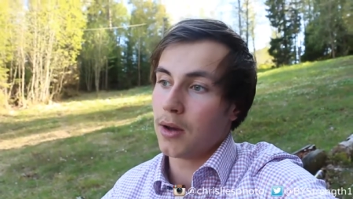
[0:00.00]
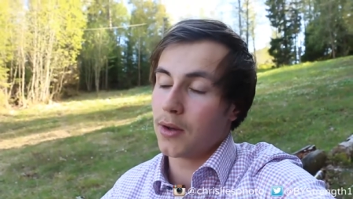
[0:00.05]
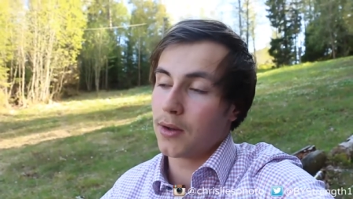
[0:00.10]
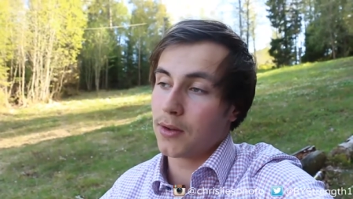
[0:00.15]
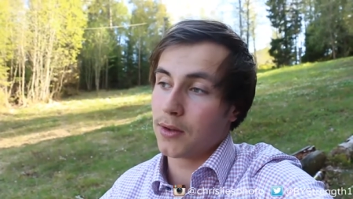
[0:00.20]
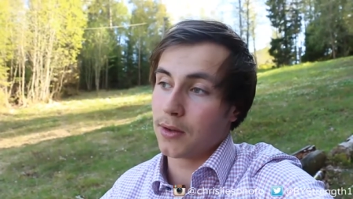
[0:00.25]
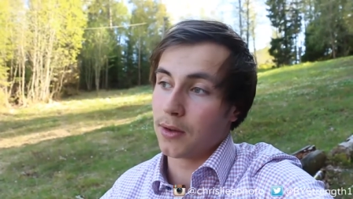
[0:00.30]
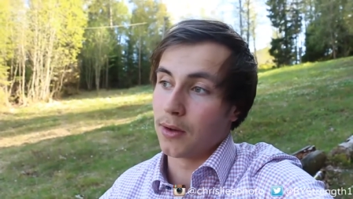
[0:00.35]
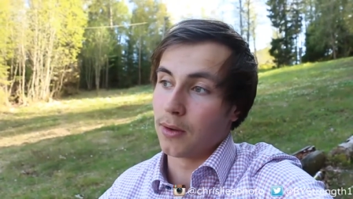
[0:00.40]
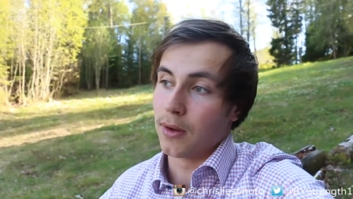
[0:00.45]

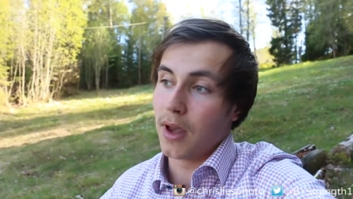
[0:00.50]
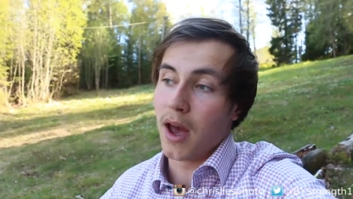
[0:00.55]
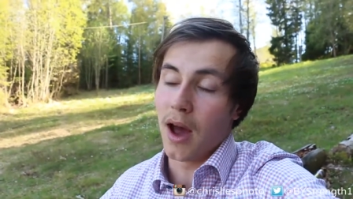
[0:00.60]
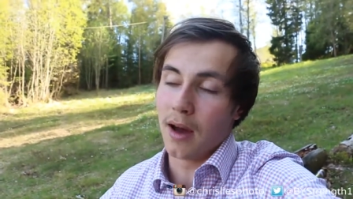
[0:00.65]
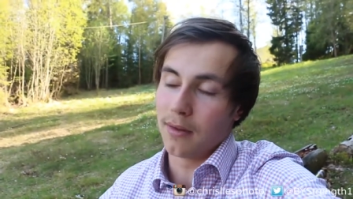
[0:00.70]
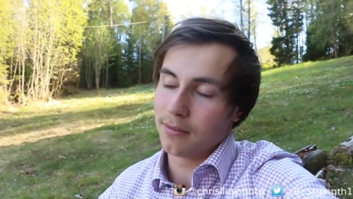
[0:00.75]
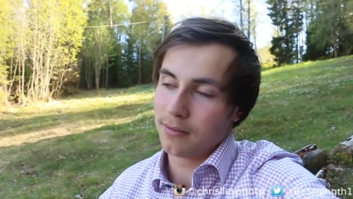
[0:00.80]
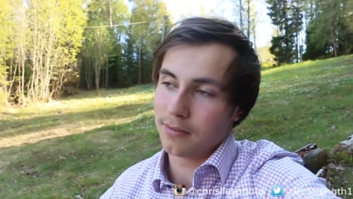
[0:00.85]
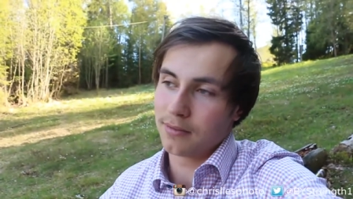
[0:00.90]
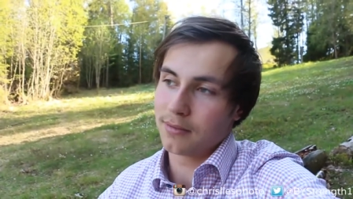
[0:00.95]
So
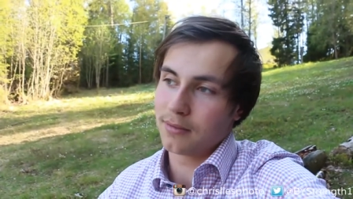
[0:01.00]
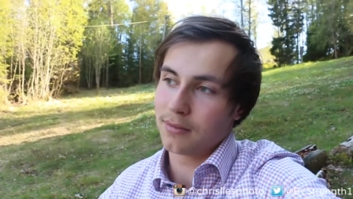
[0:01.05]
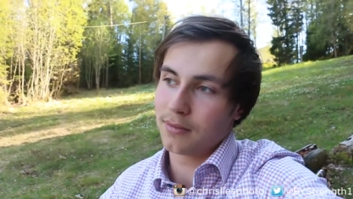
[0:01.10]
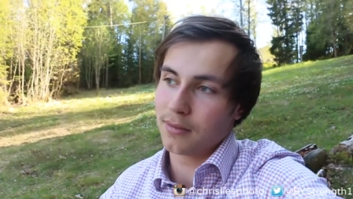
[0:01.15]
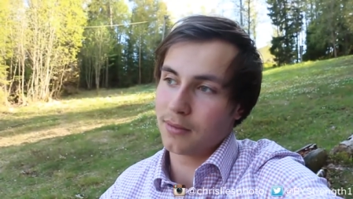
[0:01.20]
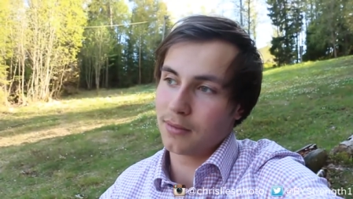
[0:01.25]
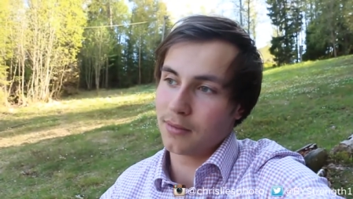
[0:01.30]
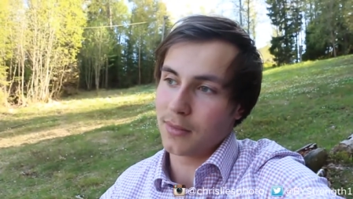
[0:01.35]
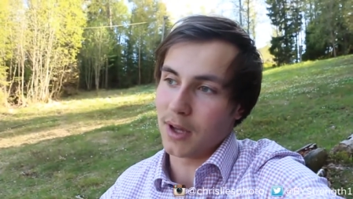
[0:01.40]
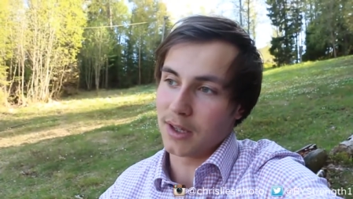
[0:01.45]
yeah,
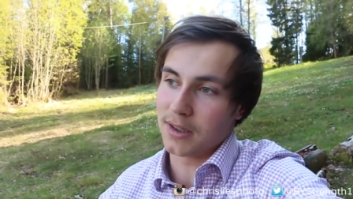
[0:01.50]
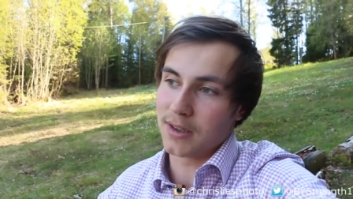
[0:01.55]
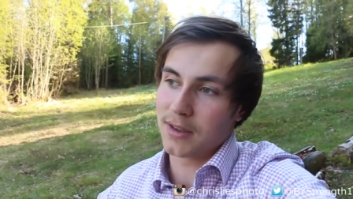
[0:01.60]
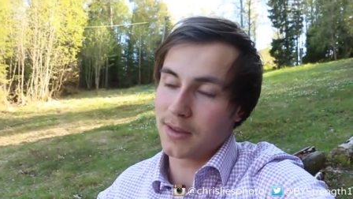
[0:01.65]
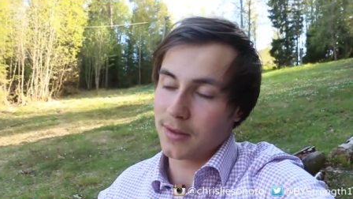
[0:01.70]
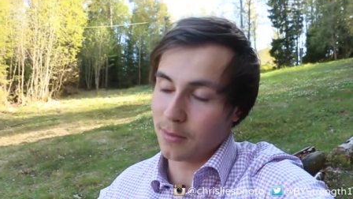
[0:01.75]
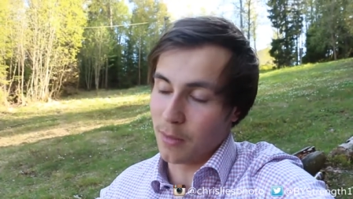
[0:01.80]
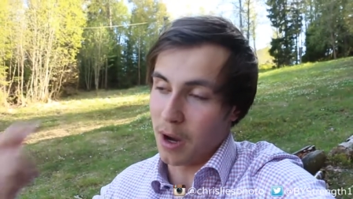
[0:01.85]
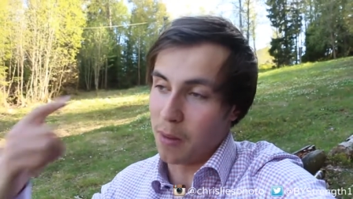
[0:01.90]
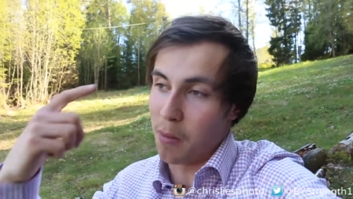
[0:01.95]

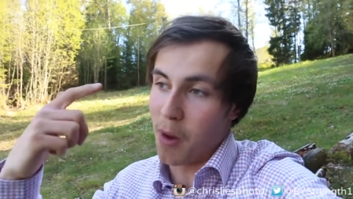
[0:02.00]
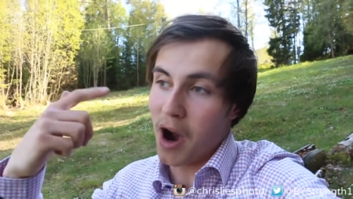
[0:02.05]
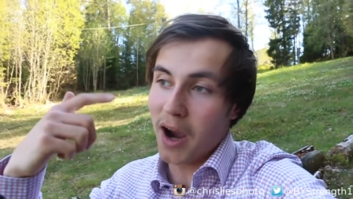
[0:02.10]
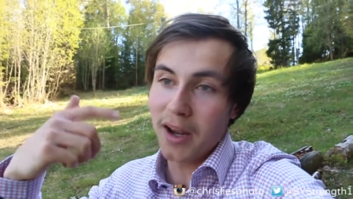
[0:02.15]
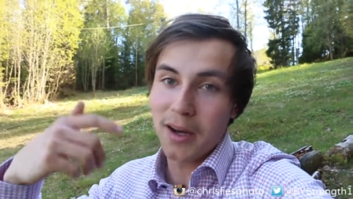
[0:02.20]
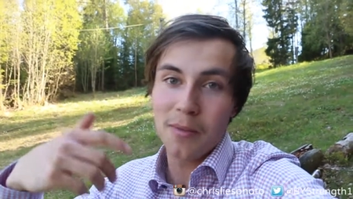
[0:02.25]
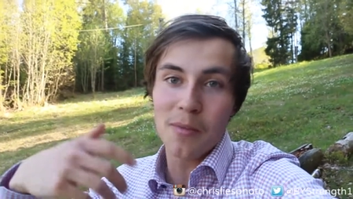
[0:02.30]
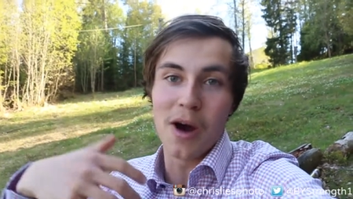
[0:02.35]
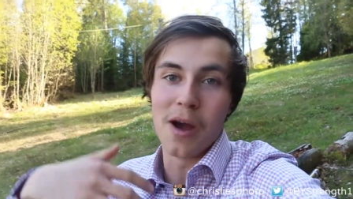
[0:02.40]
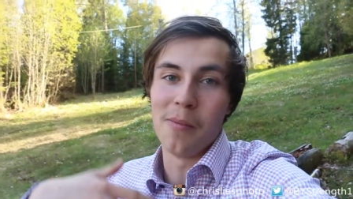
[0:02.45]
that's my
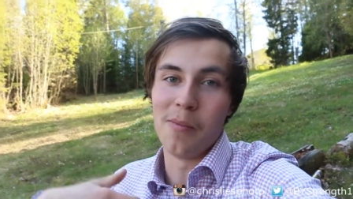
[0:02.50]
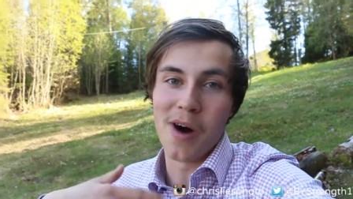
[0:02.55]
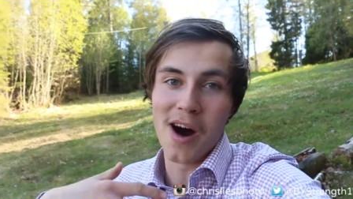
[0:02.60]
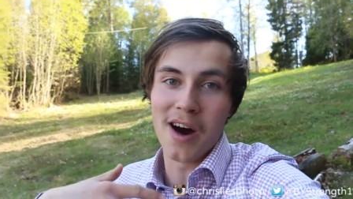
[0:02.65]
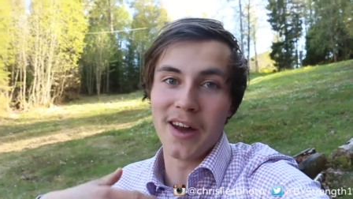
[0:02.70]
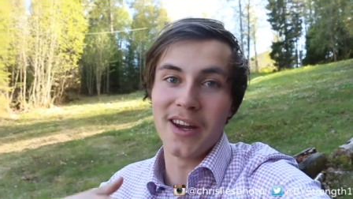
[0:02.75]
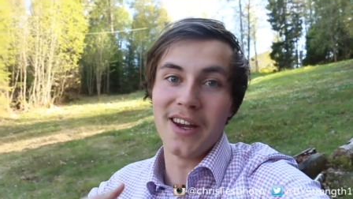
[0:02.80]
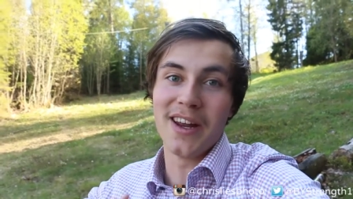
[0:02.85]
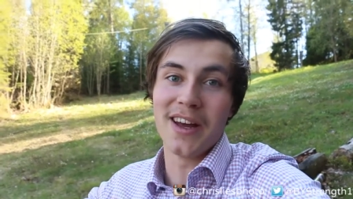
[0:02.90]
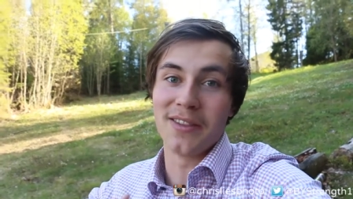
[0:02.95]
mind, my
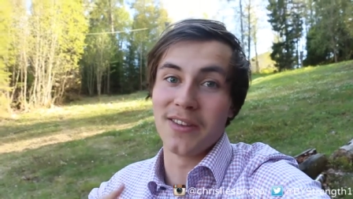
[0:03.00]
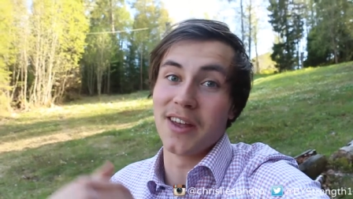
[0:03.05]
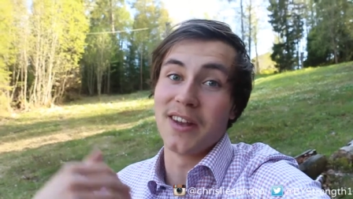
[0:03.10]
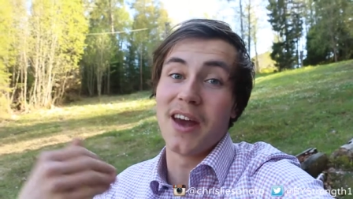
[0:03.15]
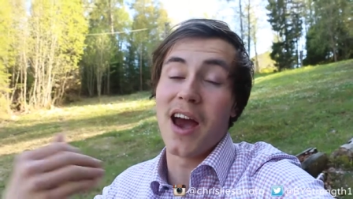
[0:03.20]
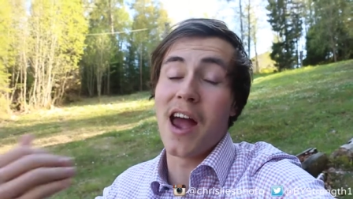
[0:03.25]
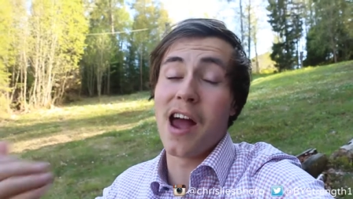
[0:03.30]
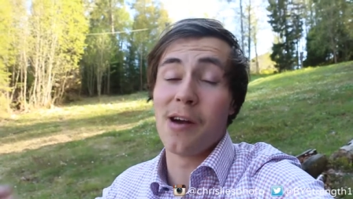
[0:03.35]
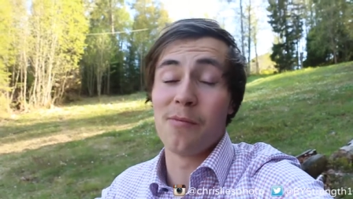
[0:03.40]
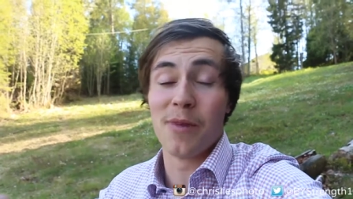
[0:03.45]
body, and then
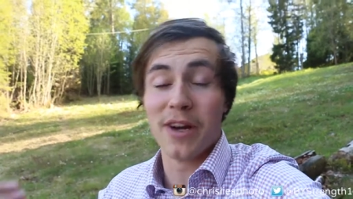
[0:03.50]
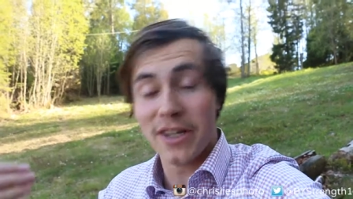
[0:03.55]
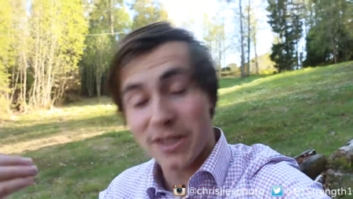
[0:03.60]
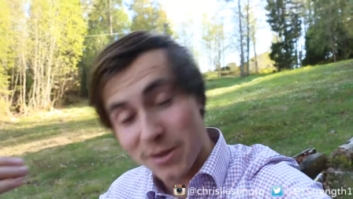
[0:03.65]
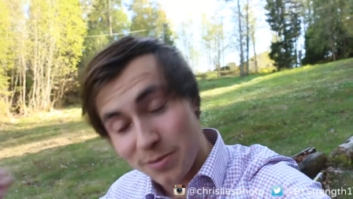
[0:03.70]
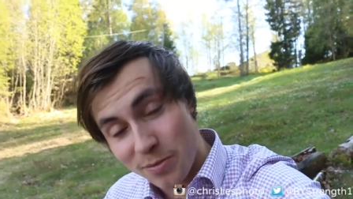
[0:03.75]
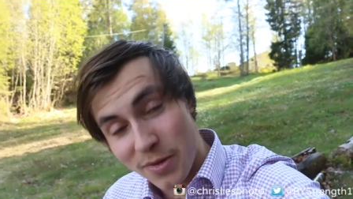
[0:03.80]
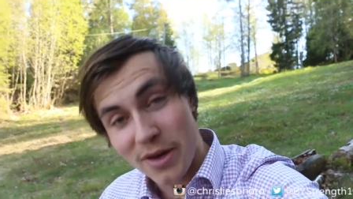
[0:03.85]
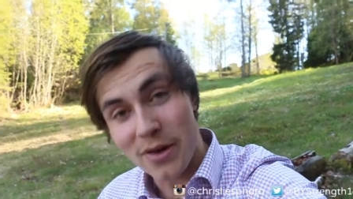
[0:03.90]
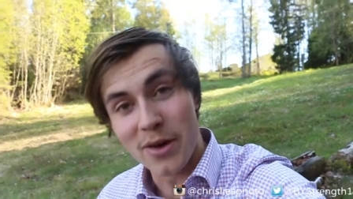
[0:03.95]
I have my
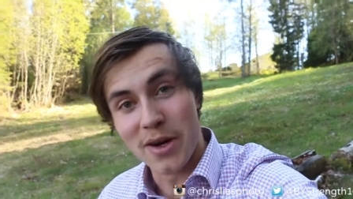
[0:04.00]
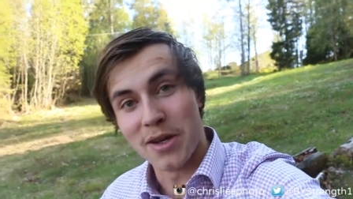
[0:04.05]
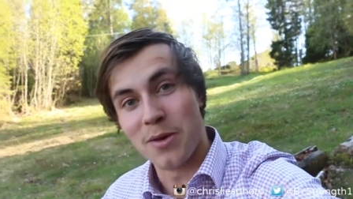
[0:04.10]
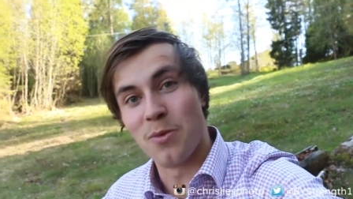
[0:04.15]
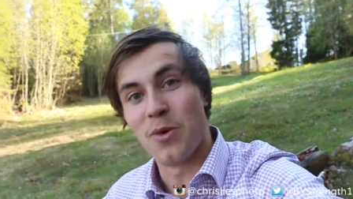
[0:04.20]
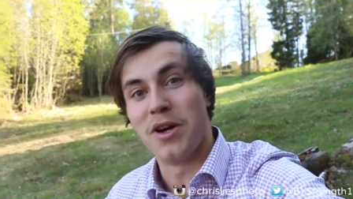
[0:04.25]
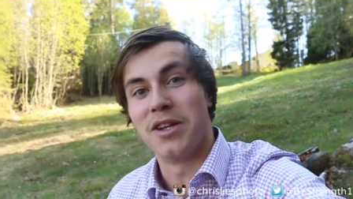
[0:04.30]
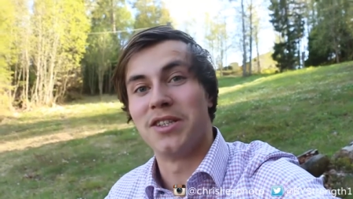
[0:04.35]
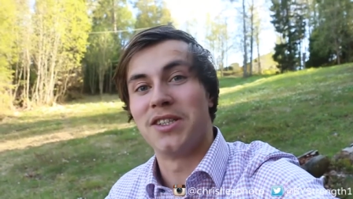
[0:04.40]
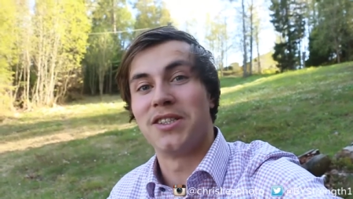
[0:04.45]
spirit,
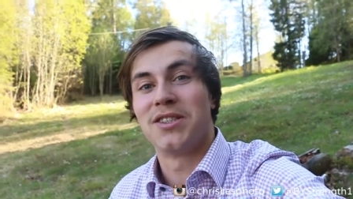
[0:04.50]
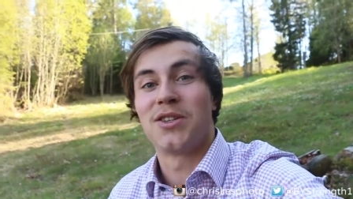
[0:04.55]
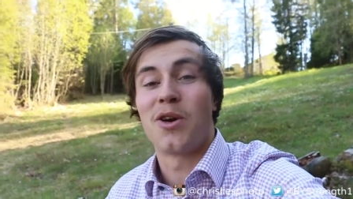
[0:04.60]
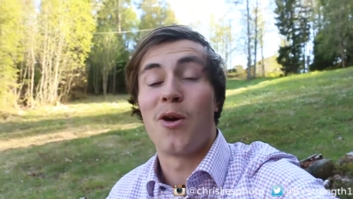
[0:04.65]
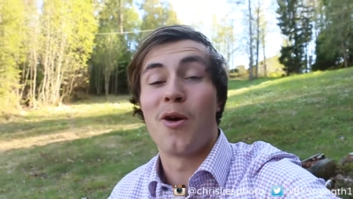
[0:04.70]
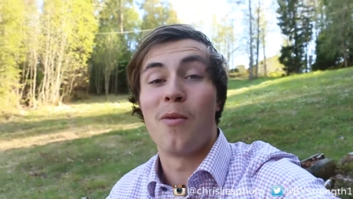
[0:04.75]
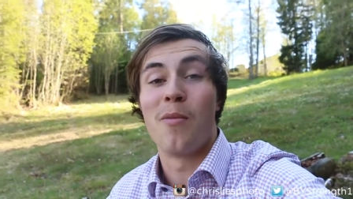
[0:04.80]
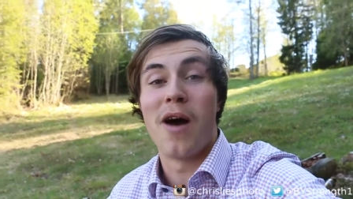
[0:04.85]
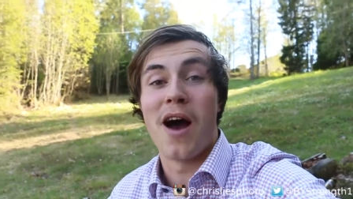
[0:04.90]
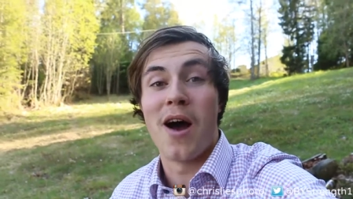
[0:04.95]
which is
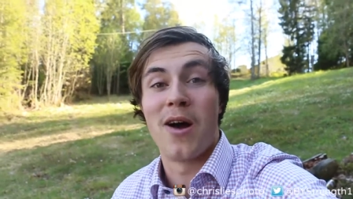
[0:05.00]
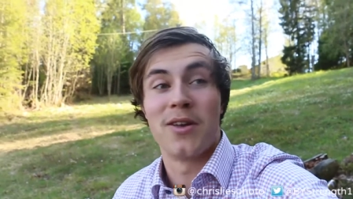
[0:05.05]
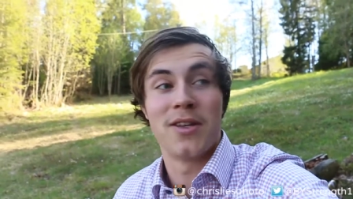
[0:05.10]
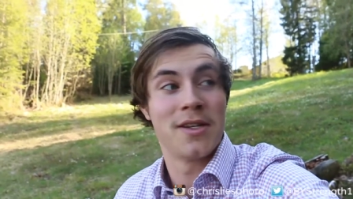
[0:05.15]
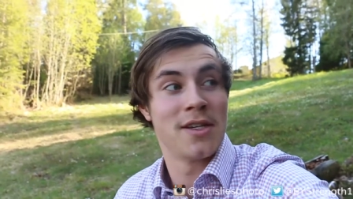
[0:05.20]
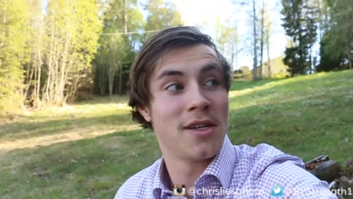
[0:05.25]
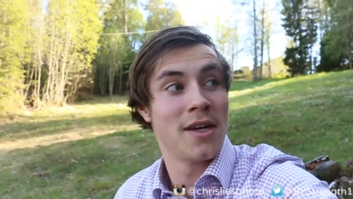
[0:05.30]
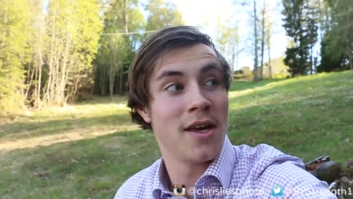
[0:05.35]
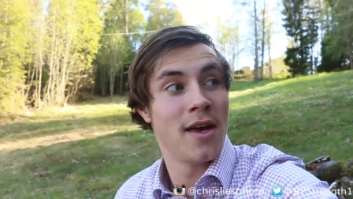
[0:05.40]
all about